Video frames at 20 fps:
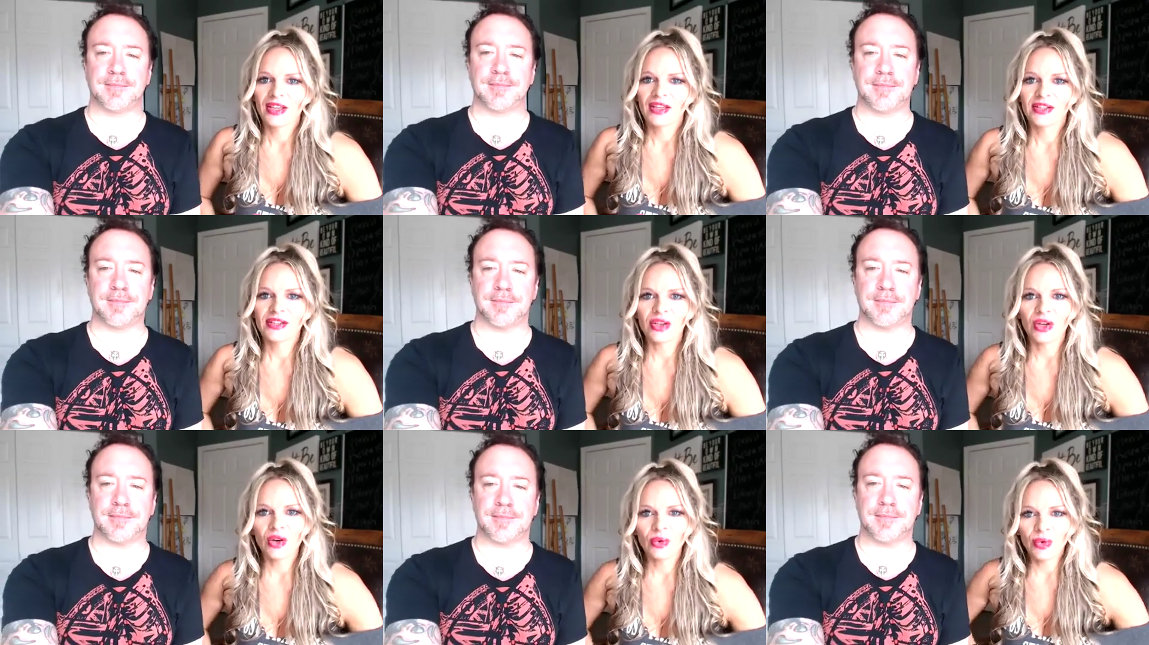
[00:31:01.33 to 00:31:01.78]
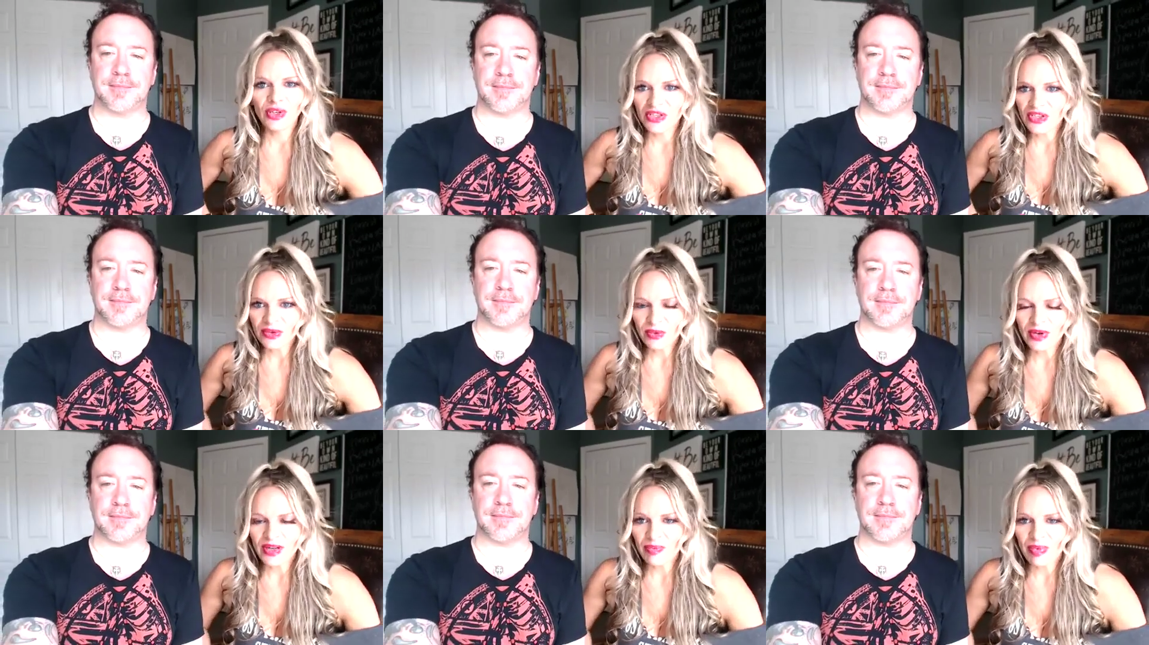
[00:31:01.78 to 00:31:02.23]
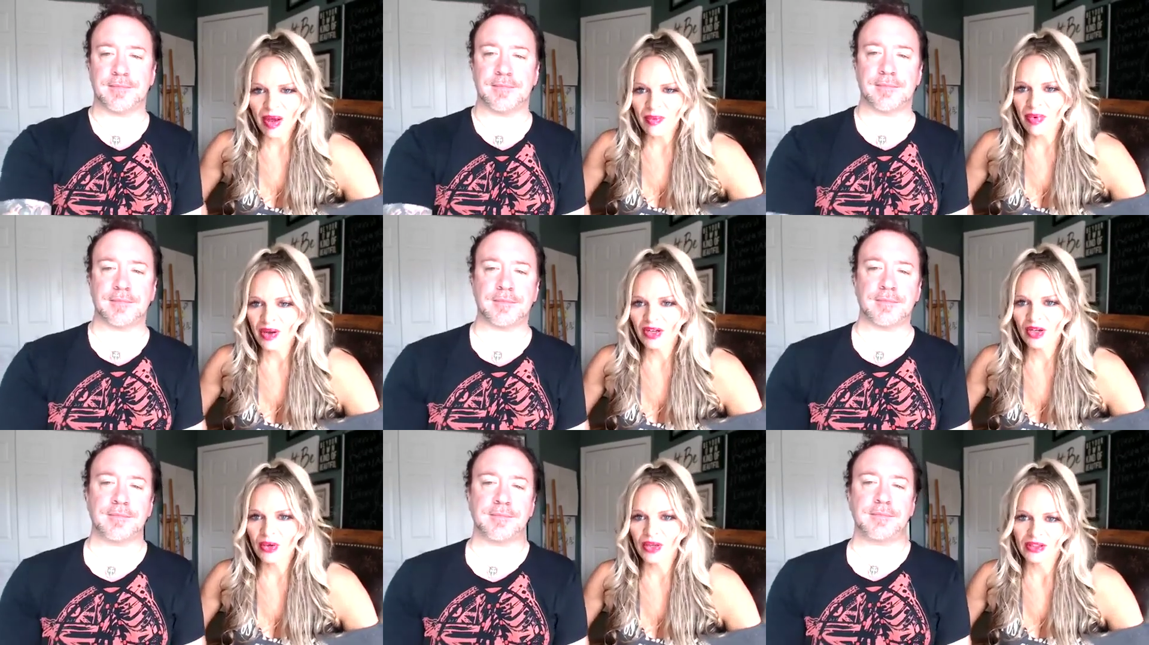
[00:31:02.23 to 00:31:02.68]
Speaker 1: So we just wanted to pop
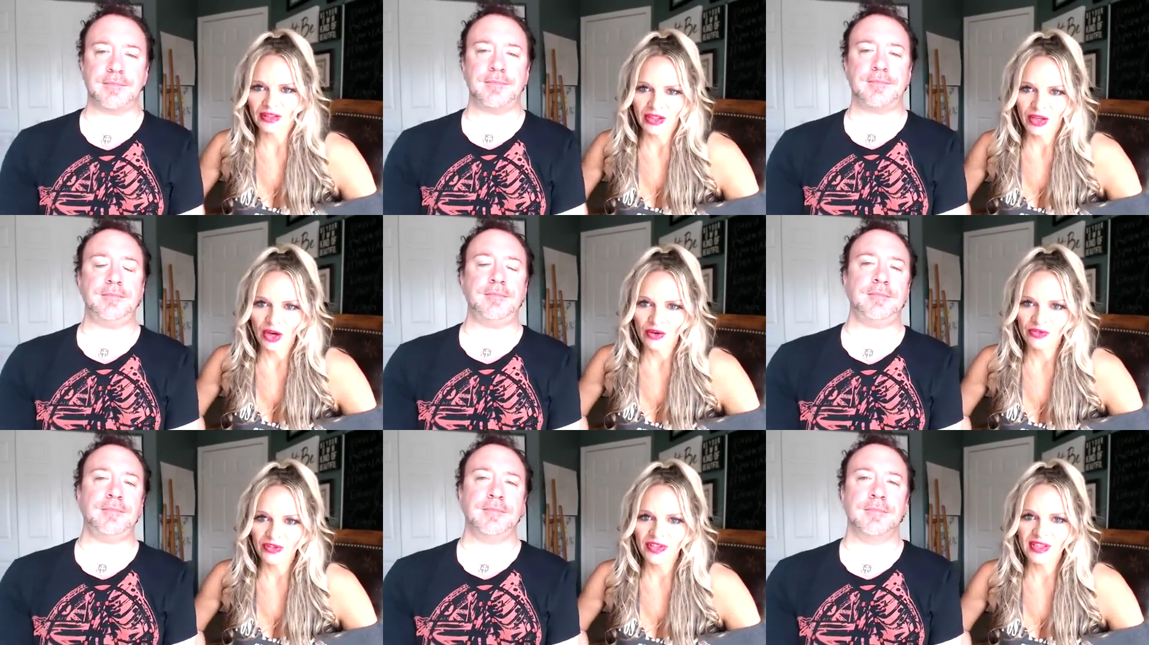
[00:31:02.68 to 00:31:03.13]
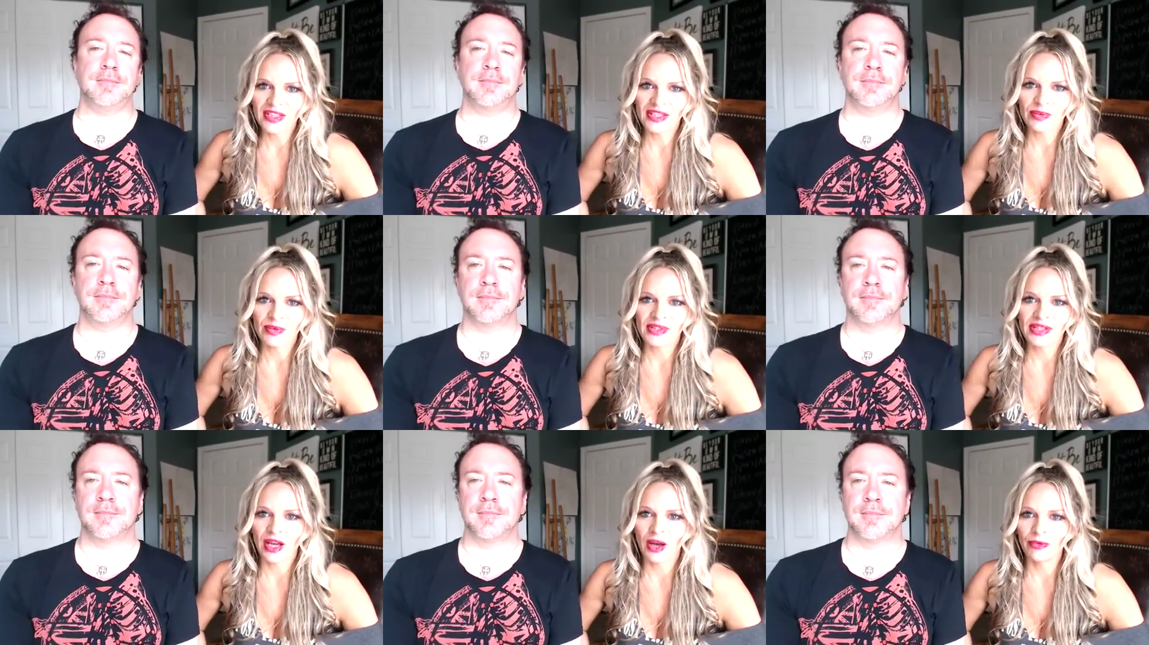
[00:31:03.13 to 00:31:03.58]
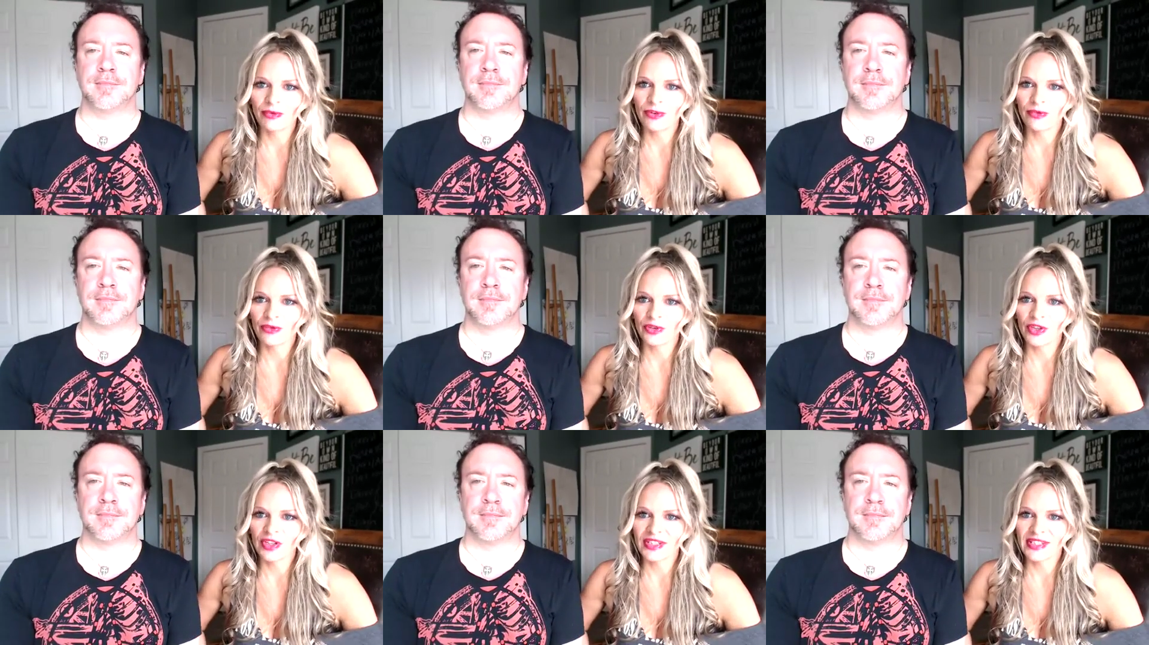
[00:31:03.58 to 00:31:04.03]
on quickly. Hopefully this was helpful
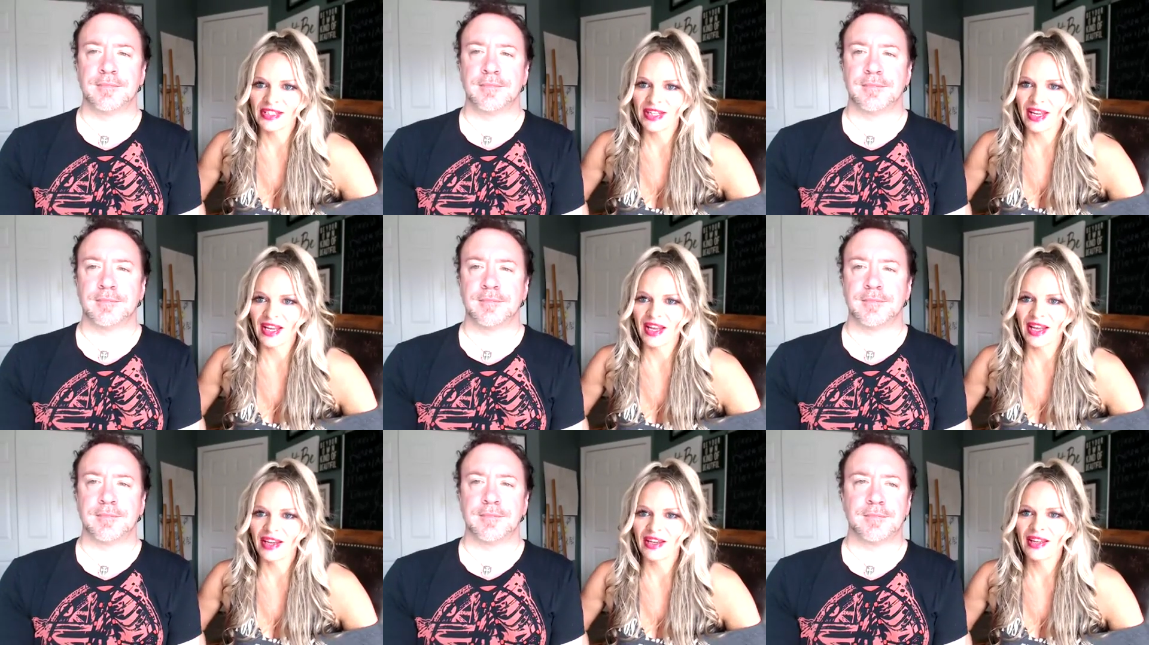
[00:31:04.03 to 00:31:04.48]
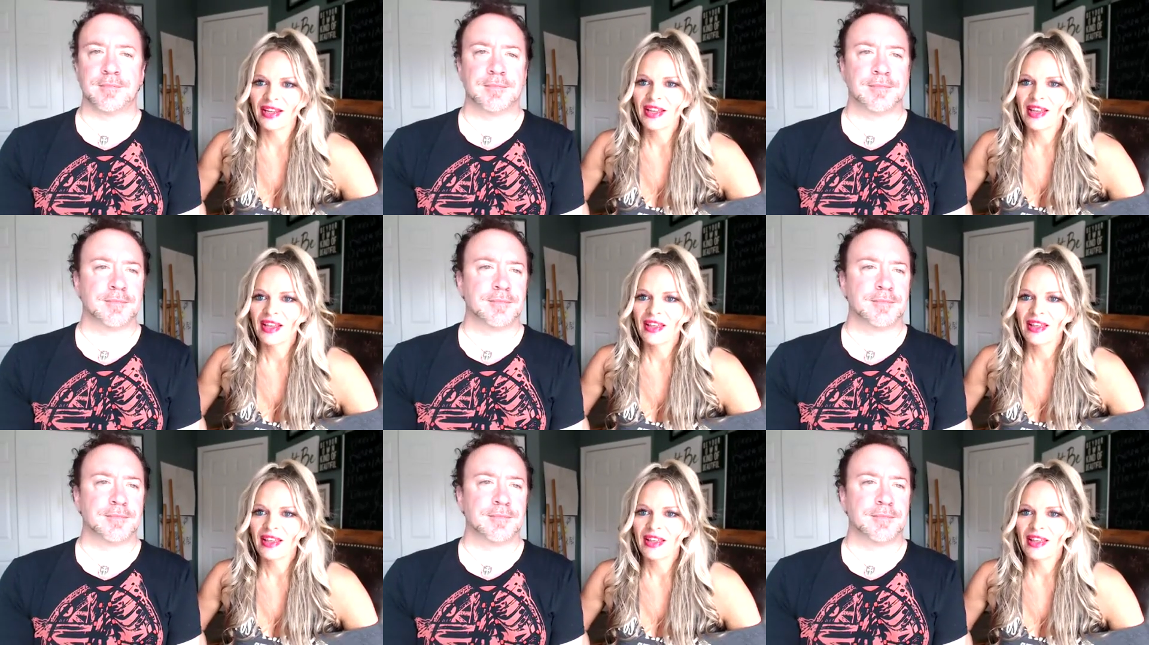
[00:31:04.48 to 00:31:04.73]
for you today.